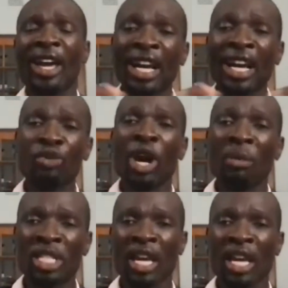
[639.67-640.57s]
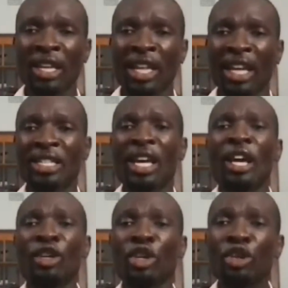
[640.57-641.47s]
And that's why I'm saying
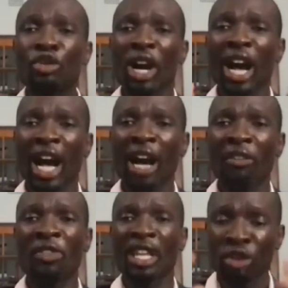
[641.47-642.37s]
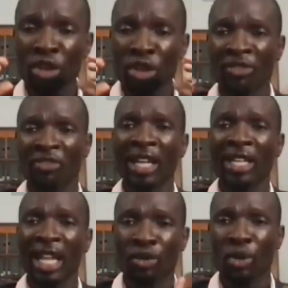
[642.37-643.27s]
that you need to have, you
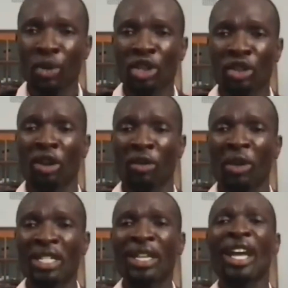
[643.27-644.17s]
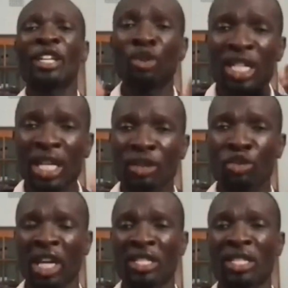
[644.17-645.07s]
define that risk tolerance and you stick
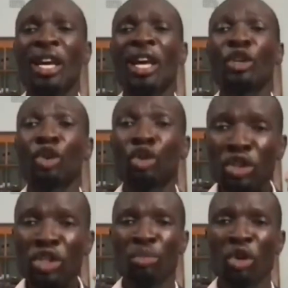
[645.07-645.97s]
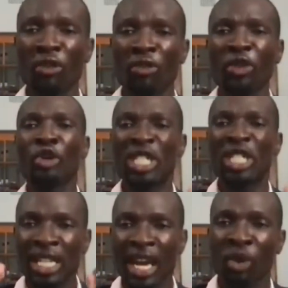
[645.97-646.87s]
to it. You don't move, you
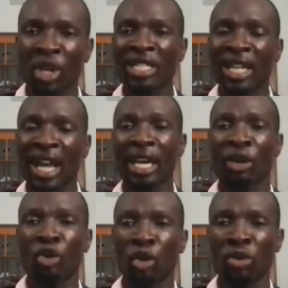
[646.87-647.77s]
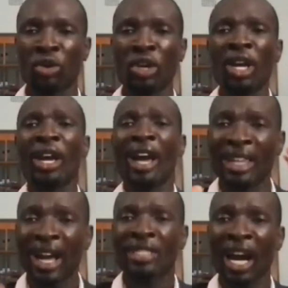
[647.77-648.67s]
stay with it like a glue.
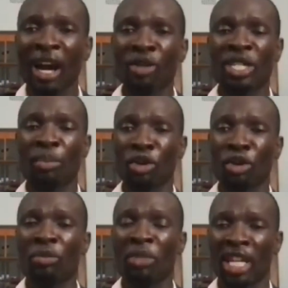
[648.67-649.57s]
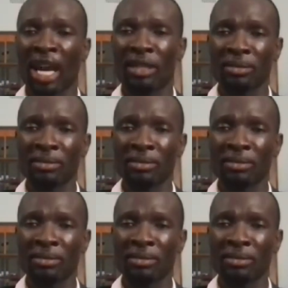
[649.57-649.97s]
And that's how it's supposed to be done.